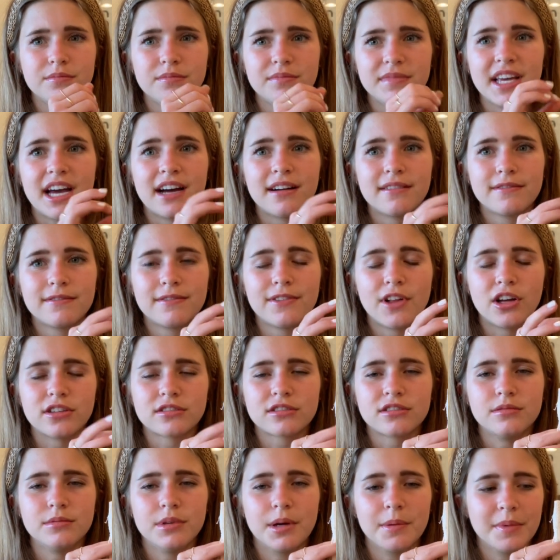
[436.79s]
Yeah, floss
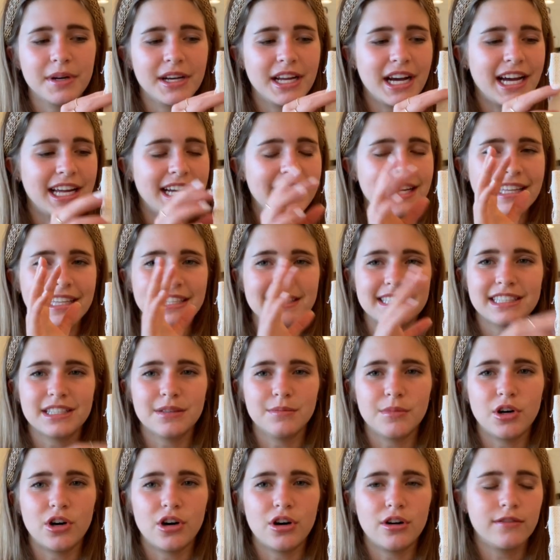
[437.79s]
tube number nine. I list
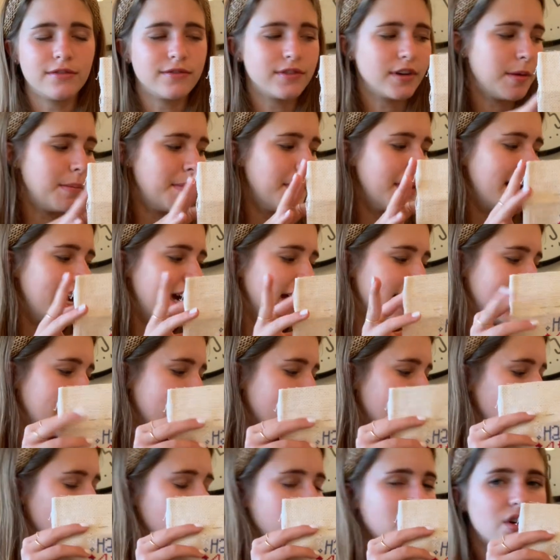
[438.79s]
them all from my
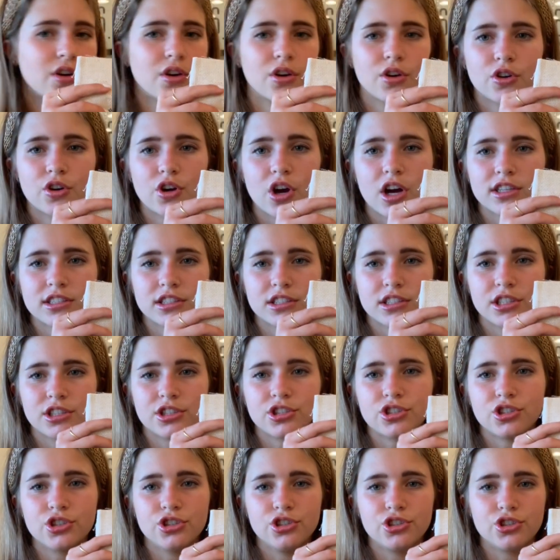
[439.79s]
cross
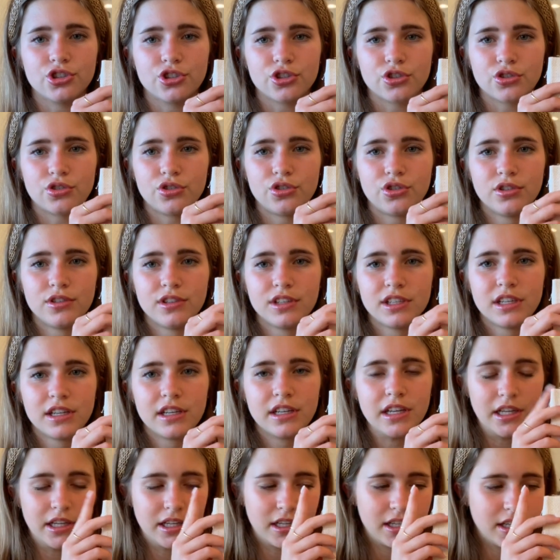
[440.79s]
stitch journal.
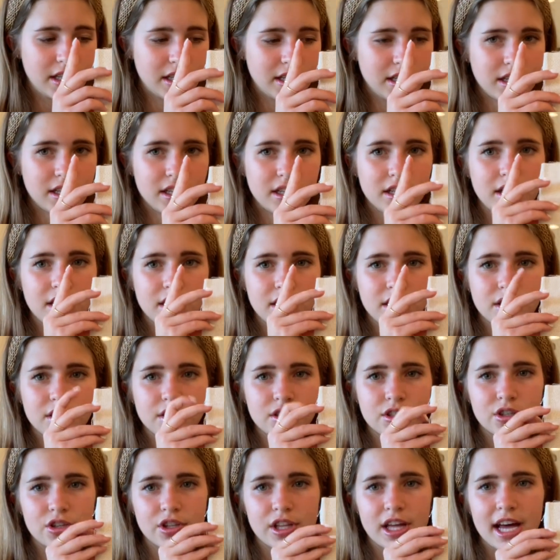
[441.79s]

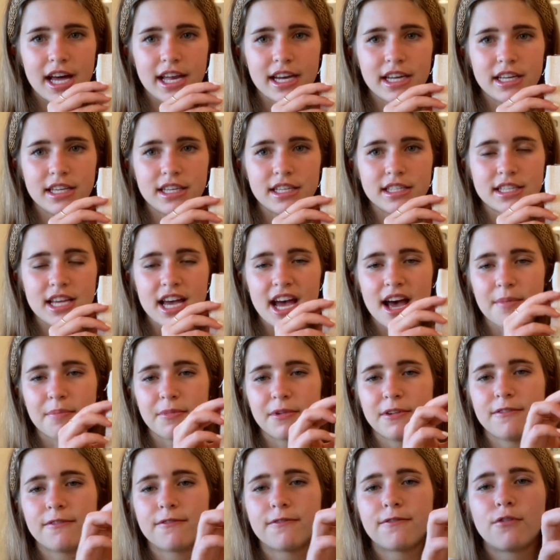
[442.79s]
So that is
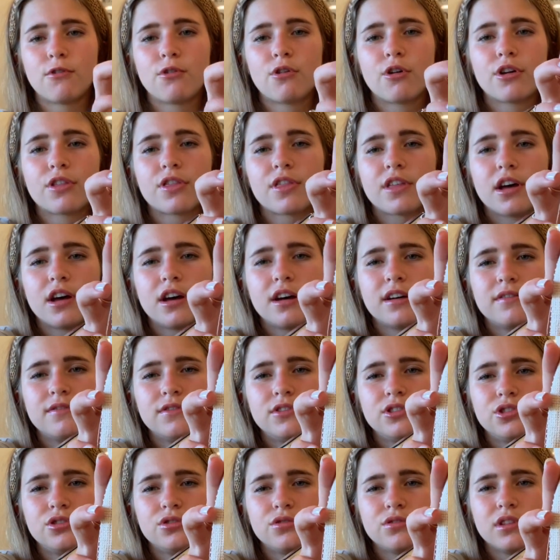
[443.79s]
happy 4th
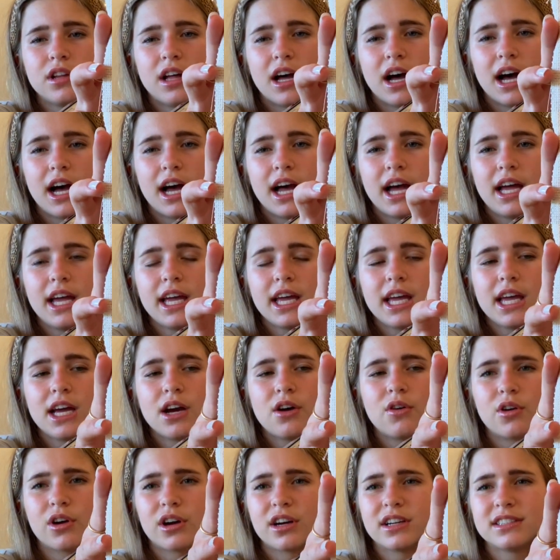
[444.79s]
of July,
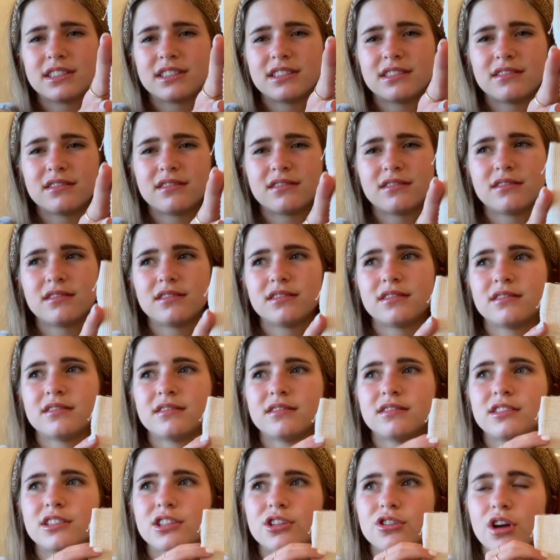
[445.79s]
or it's
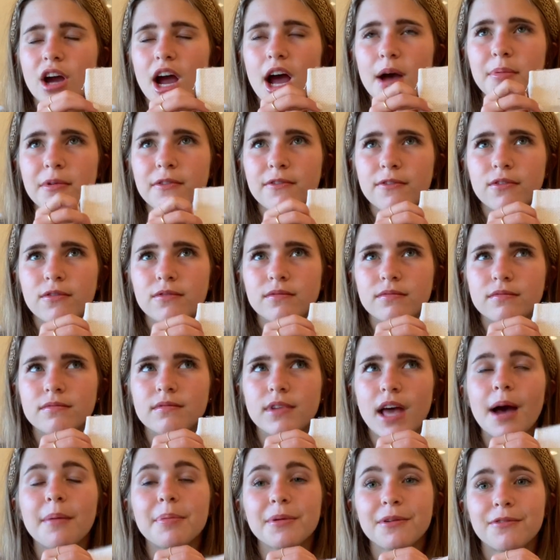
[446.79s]
either happy,
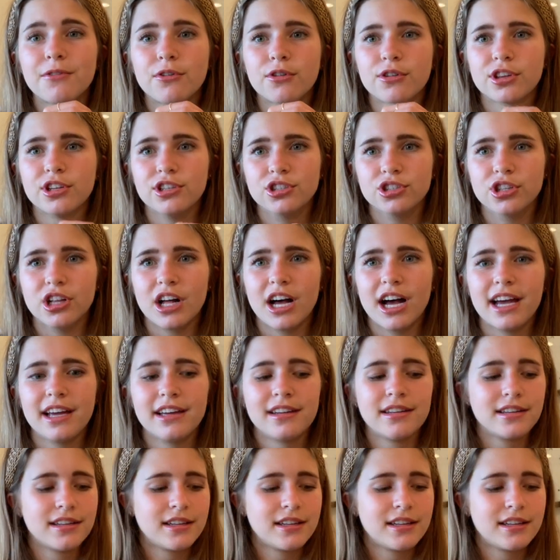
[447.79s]
happy 4th of July.